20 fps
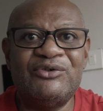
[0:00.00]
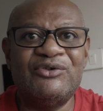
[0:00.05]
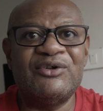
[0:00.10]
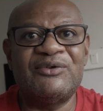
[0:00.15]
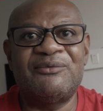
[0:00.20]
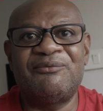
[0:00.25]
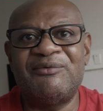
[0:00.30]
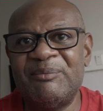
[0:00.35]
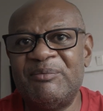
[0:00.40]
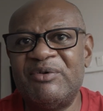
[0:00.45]

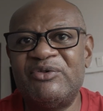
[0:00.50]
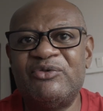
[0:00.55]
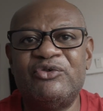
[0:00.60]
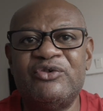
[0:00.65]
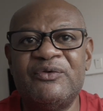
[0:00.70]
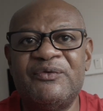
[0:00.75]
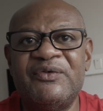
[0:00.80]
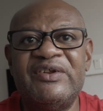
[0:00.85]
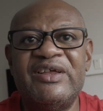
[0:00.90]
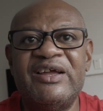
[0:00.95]
Just flip the
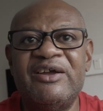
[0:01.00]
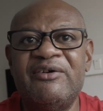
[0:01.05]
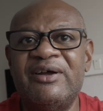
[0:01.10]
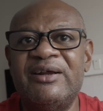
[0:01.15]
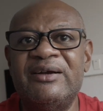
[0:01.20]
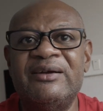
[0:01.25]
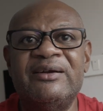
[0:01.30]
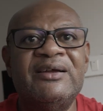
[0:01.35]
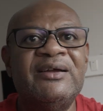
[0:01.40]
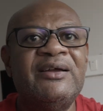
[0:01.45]
switch over there,
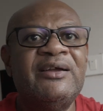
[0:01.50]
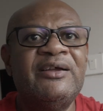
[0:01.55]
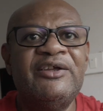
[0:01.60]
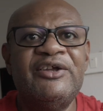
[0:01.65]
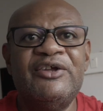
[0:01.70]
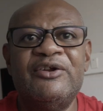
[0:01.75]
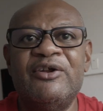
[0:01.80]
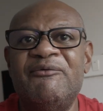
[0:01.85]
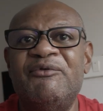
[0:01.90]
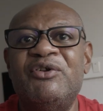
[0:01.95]
and
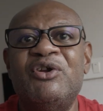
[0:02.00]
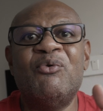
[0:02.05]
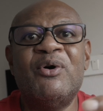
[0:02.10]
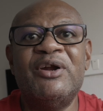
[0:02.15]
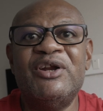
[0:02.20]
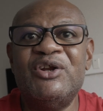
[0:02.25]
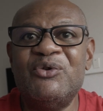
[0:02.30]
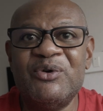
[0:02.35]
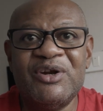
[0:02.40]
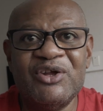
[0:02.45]
you know, if
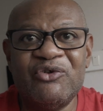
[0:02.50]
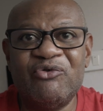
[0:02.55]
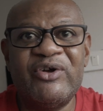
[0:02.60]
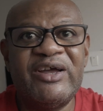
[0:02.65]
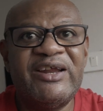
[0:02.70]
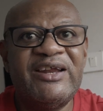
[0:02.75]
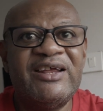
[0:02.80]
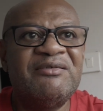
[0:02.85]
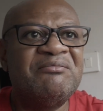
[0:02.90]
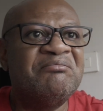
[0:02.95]
want to do any
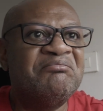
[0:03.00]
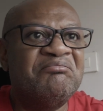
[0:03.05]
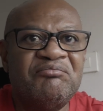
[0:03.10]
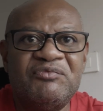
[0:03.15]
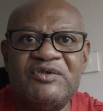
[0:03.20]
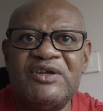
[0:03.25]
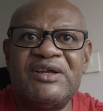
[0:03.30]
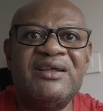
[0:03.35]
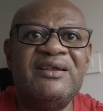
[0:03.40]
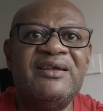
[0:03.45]
grading,
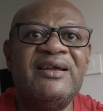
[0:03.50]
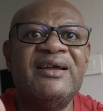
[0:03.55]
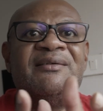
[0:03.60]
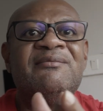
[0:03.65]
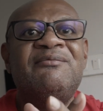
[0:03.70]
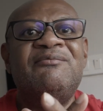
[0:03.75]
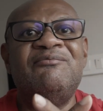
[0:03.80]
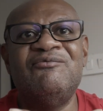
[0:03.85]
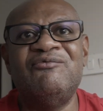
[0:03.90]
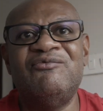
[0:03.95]
you can
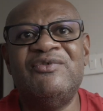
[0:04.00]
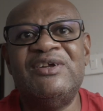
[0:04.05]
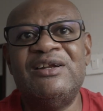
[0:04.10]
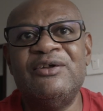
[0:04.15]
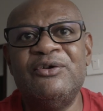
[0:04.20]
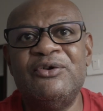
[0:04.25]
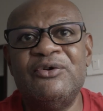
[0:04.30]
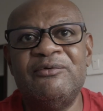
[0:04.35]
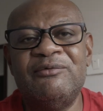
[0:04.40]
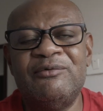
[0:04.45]
get
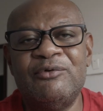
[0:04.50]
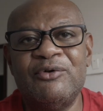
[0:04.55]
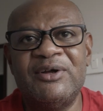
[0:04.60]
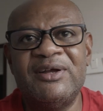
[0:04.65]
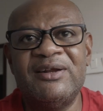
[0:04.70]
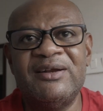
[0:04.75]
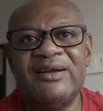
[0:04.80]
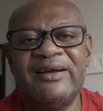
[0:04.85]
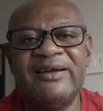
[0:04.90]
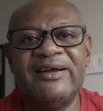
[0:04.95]
really good
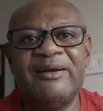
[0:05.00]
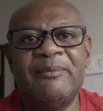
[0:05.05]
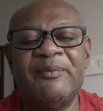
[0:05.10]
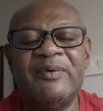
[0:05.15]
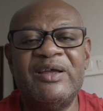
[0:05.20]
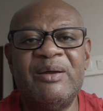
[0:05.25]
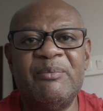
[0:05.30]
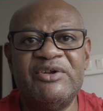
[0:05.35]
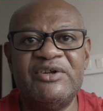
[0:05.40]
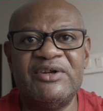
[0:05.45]
looking
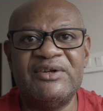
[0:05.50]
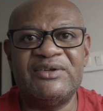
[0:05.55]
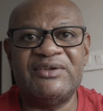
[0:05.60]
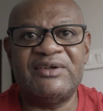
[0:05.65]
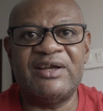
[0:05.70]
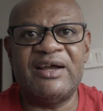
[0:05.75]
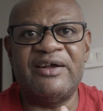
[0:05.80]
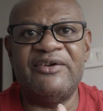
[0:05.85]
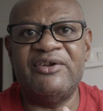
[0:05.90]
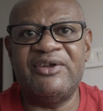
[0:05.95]

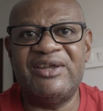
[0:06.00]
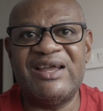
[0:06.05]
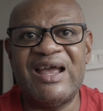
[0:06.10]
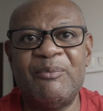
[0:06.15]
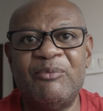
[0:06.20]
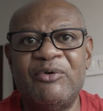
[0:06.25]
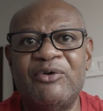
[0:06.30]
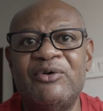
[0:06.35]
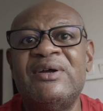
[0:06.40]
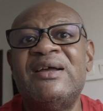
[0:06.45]
images out of your
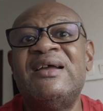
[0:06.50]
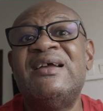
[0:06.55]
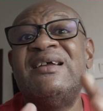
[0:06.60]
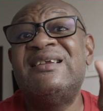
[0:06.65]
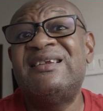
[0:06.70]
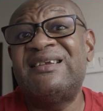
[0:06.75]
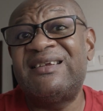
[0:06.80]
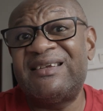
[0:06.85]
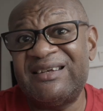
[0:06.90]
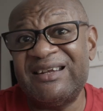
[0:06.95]
camera.
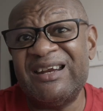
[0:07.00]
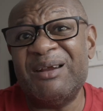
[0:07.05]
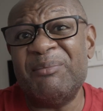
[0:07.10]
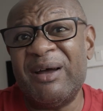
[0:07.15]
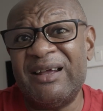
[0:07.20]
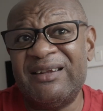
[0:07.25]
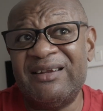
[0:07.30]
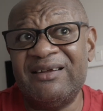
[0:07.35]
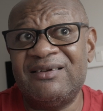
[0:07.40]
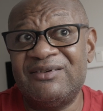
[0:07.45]

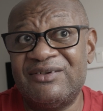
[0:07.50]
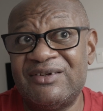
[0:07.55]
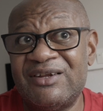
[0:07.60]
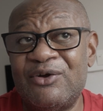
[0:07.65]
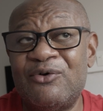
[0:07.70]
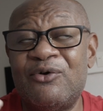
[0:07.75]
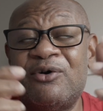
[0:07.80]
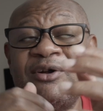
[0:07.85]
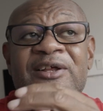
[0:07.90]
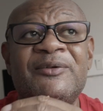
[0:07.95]
Cinematic, as they
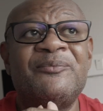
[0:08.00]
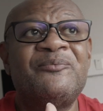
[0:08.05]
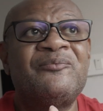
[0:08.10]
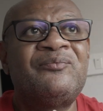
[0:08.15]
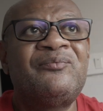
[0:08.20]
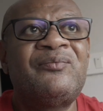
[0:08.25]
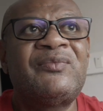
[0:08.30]
call it.